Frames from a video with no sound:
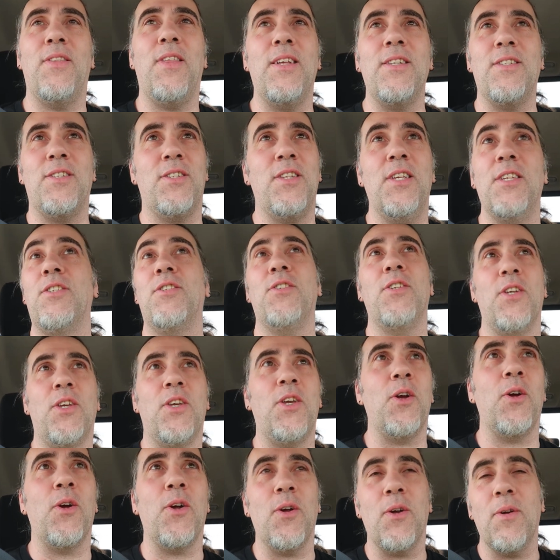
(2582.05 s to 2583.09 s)
that's this
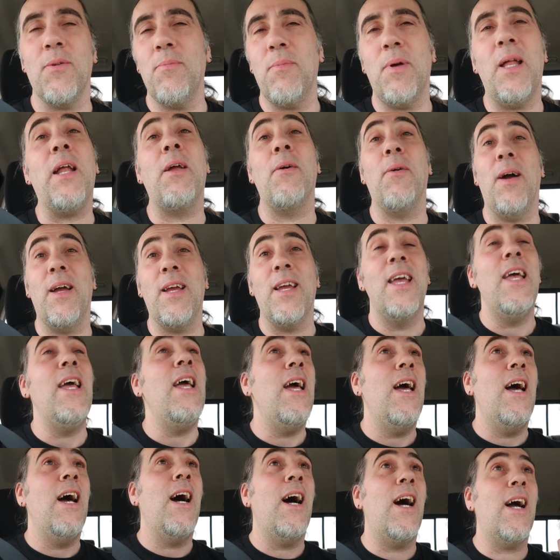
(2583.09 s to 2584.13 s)
secure. But anyway,
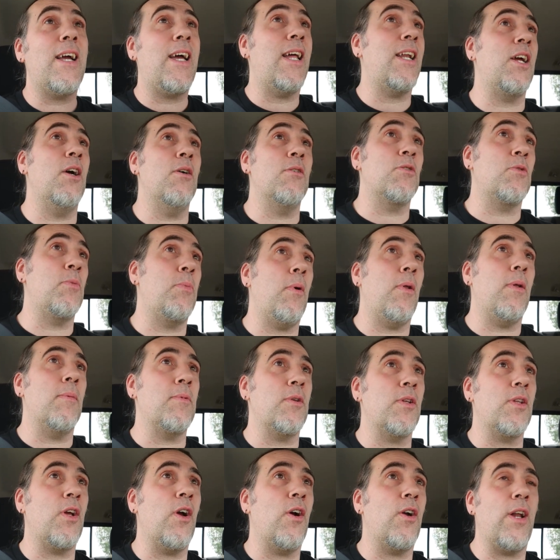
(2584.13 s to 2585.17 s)
I gotta go pull
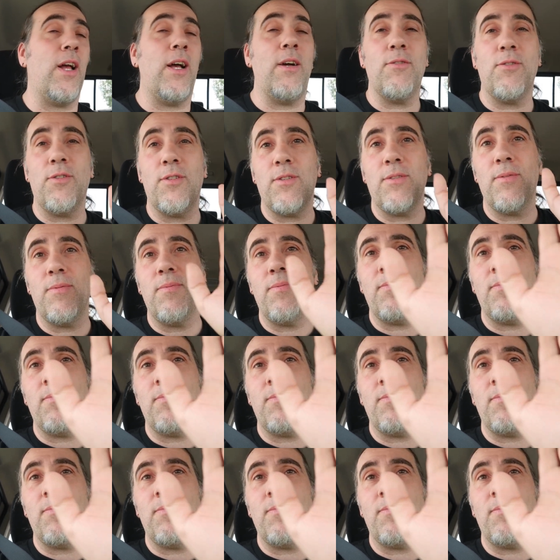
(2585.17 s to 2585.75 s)
up to the guardhouse.